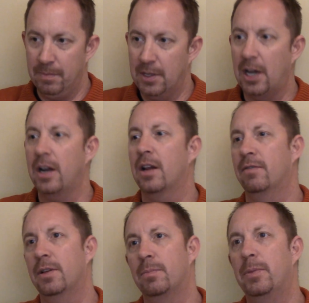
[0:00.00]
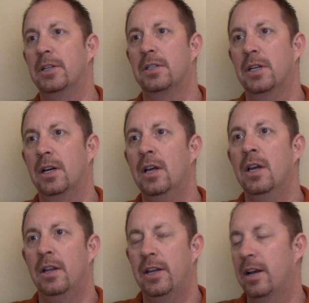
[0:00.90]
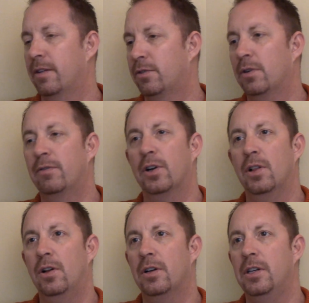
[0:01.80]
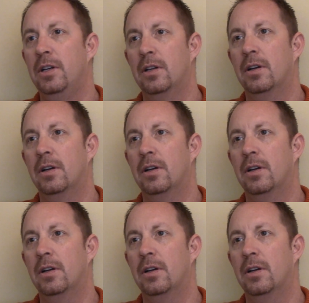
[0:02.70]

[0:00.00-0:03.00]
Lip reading: got out of it, but not after a very long heated.